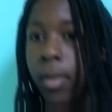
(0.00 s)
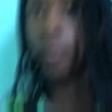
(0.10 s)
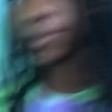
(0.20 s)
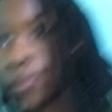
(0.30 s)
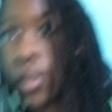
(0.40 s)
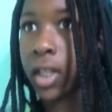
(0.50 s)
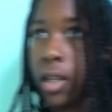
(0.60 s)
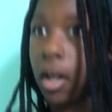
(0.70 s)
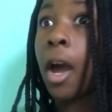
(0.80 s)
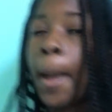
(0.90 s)

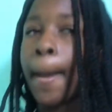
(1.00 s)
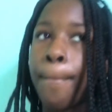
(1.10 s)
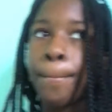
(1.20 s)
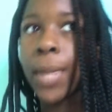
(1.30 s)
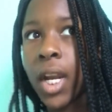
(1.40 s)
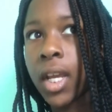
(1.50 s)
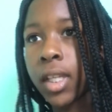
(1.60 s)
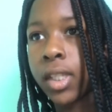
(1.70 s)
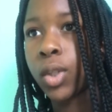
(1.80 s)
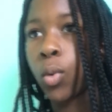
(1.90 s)
15
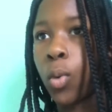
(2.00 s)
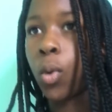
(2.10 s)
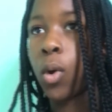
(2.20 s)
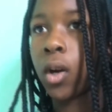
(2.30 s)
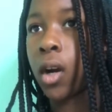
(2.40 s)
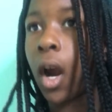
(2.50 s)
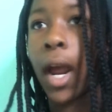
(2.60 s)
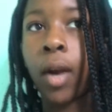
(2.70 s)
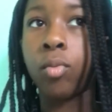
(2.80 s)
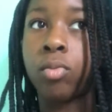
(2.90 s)
minutes, or I
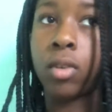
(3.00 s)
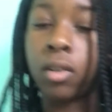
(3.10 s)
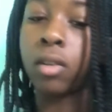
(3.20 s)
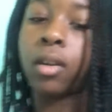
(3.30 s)
don't know.